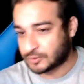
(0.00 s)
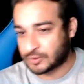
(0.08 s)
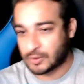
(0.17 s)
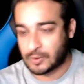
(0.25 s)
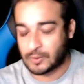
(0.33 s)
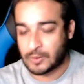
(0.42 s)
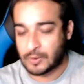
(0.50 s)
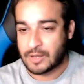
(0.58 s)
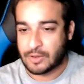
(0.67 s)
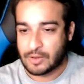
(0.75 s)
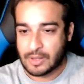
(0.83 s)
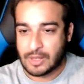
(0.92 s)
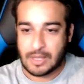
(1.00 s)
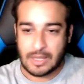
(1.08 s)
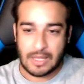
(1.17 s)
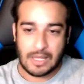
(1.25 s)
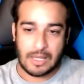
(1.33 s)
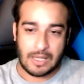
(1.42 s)
So
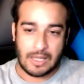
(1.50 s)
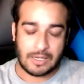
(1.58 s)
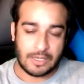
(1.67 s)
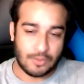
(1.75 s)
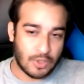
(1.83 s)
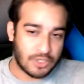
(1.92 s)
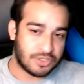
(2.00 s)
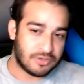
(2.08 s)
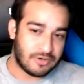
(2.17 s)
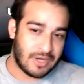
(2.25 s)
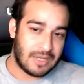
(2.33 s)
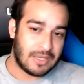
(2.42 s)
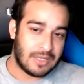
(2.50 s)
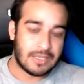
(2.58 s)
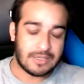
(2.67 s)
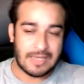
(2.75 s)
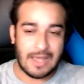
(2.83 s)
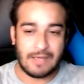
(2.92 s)
conversion rate,
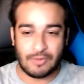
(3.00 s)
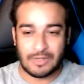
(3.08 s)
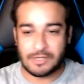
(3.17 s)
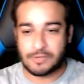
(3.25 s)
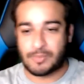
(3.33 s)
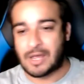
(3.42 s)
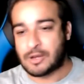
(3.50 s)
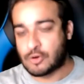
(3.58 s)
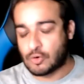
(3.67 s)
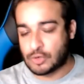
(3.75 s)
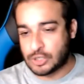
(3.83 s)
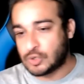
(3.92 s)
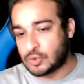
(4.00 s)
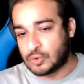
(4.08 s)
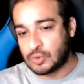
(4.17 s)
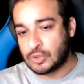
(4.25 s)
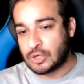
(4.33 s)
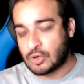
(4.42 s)
that will depend on you
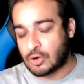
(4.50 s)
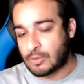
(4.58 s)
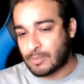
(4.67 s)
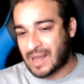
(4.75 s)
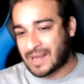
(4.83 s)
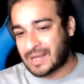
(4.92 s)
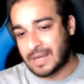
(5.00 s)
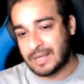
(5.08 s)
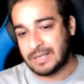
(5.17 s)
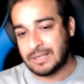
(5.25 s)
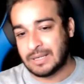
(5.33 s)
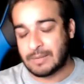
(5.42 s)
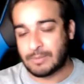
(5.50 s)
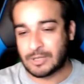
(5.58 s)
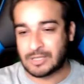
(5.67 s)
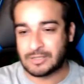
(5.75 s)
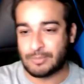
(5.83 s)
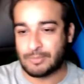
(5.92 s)
on back end,
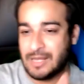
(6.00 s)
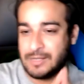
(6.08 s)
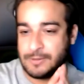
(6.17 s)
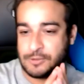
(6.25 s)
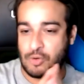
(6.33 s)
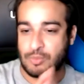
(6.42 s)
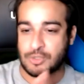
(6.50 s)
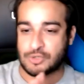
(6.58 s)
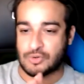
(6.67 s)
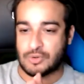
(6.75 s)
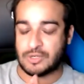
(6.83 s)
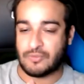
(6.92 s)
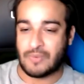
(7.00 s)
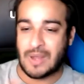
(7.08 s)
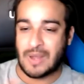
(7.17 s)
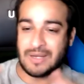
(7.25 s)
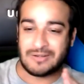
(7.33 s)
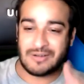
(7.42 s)
because my job is only to
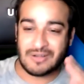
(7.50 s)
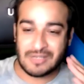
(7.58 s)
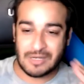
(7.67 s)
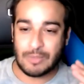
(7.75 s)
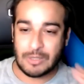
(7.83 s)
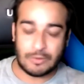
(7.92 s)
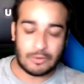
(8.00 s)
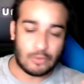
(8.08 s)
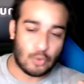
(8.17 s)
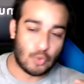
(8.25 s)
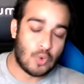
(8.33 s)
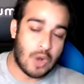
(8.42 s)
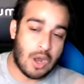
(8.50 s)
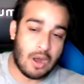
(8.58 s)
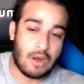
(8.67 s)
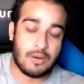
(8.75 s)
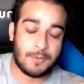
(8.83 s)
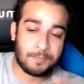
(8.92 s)
find interested people who
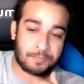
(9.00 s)
are